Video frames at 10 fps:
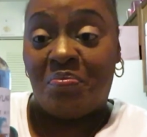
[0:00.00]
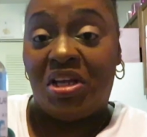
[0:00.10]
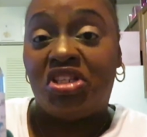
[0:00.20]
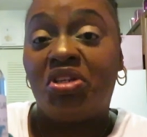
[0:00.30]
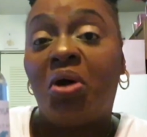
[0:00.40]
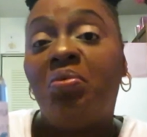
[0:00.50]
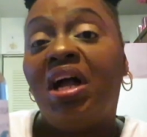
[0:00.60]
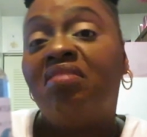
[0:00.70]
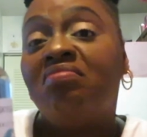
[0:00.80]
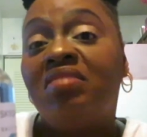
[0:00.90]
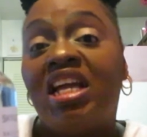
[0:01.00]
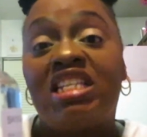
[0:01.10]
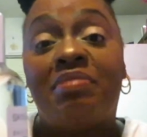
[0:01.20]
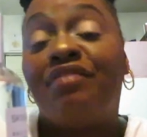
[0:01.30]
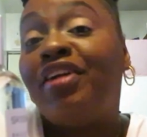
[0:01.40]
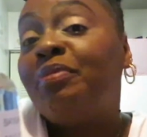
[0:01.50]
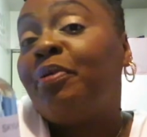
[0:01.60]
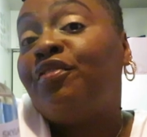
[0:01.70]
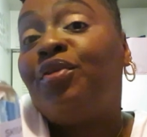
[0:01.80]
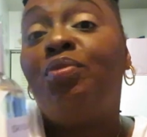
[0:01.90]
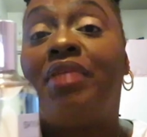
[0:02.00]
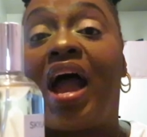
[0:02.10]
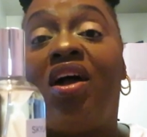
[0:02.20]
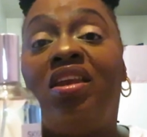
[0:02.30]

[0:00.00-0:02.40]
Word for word: But you know what? It's my favorite perfume now.